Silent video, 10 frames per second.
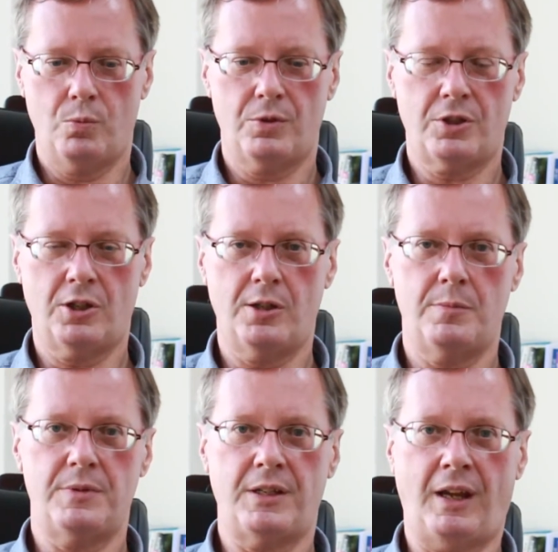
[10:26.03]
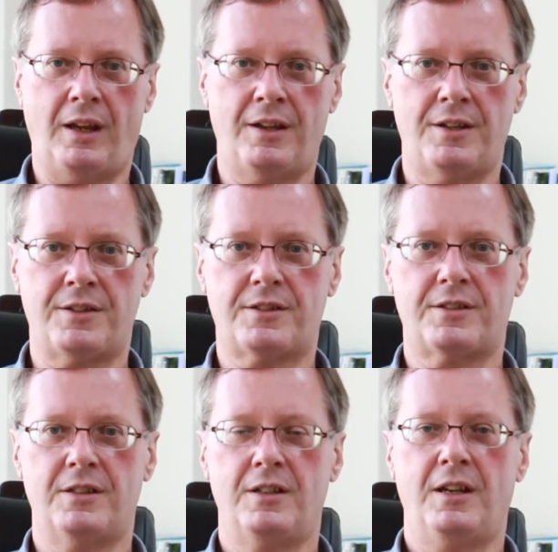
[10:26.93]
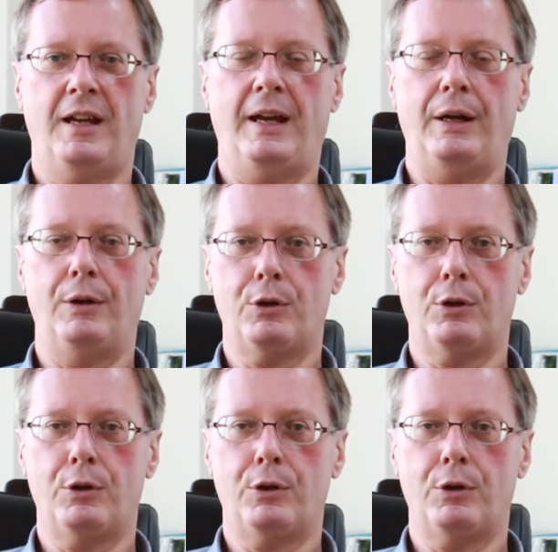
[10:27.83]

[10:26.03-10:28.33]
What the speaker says: terms as how